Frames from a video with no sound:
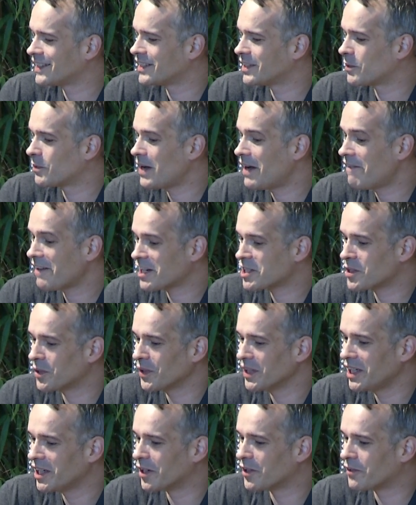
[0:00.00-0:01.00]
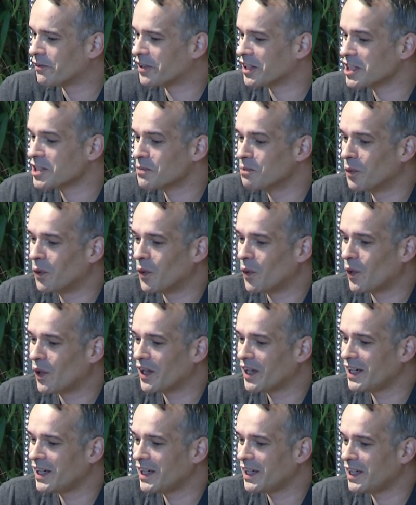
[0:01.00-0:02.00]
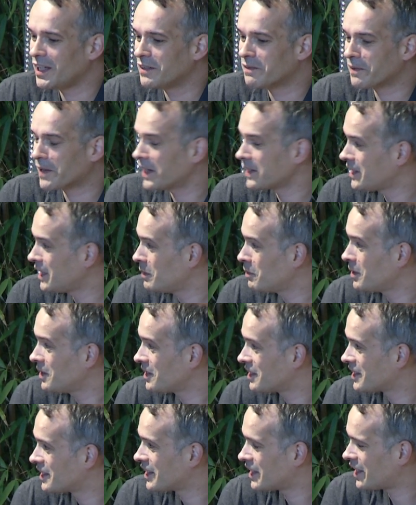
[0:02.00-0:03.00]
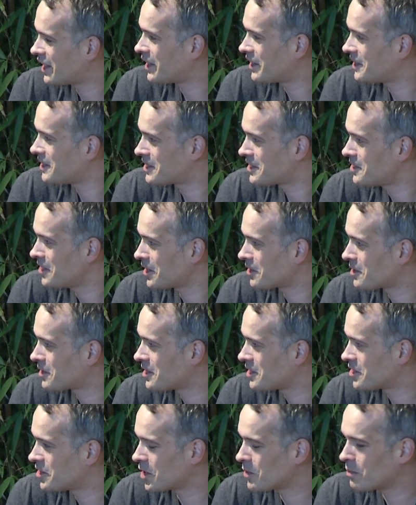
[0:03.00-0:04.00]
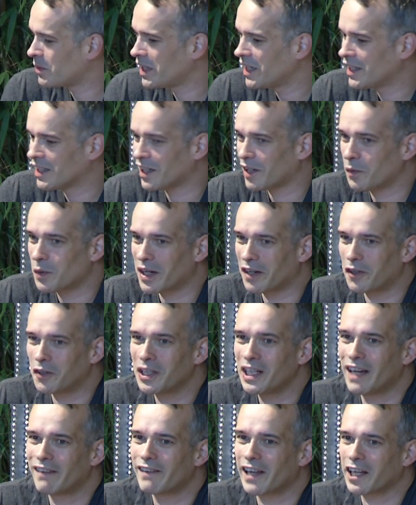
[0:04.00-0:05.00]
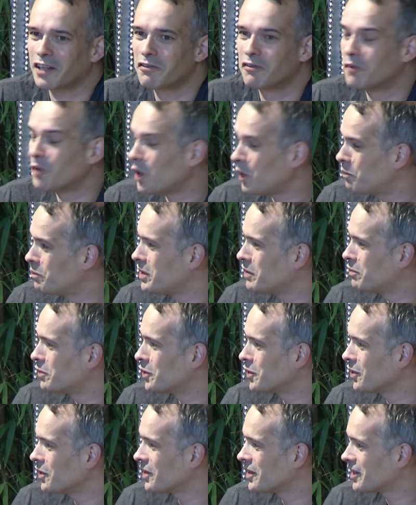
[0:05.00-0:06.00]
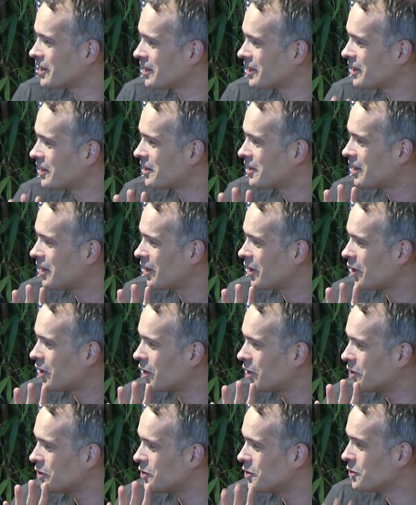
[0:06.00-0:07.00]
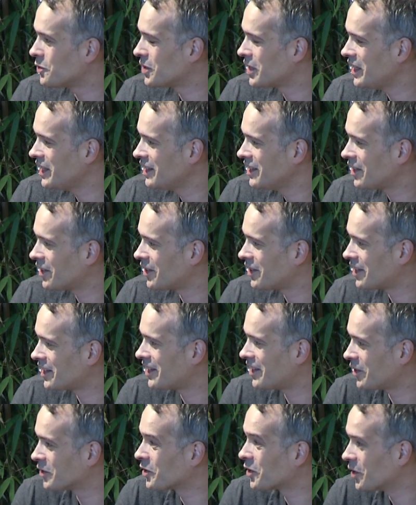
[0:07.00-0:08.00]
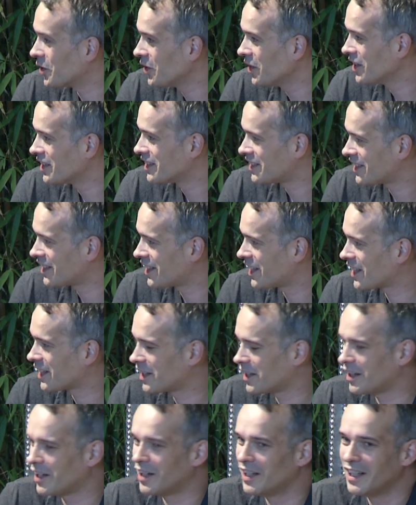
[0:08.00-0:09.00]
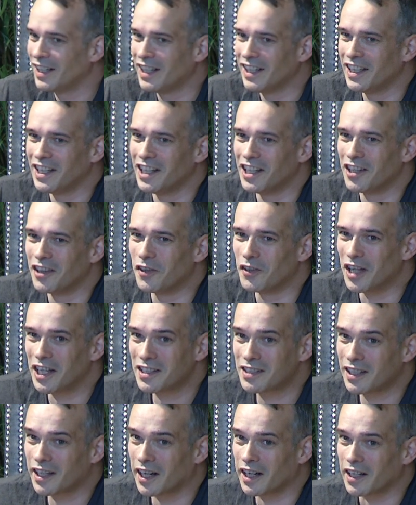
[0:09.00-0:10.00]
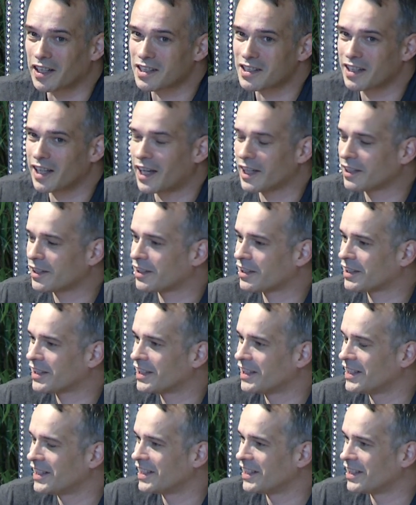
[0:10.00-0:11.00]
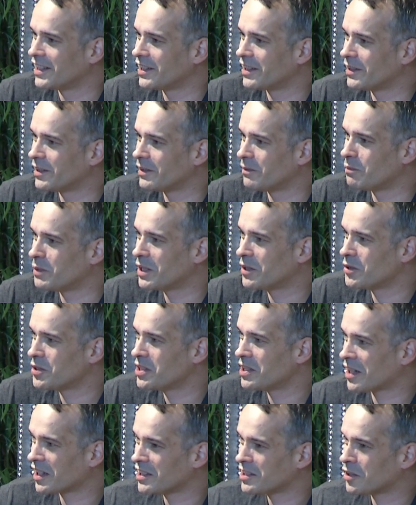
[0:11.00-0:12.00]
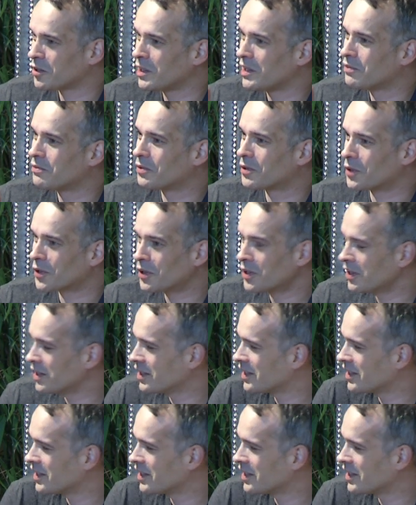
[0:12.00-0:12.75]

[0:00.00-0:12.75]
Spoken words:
We have actually a very small infra team. It's not big. We only have like 4 people on duty, on call. Mm-hmm. Like the nice thing here is that because there is only 4,